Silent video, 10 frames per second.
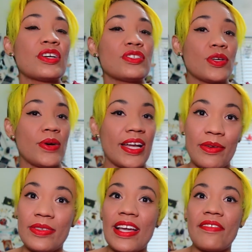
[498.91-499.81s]
So
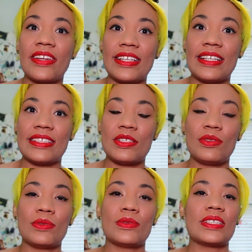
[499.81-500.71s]
I definitely need
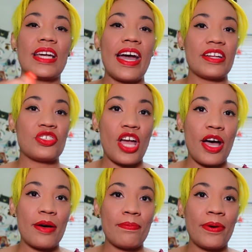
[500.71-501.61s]
to catch
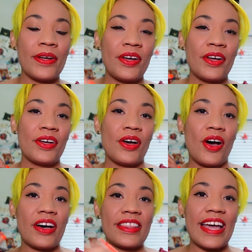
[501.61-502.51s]
up on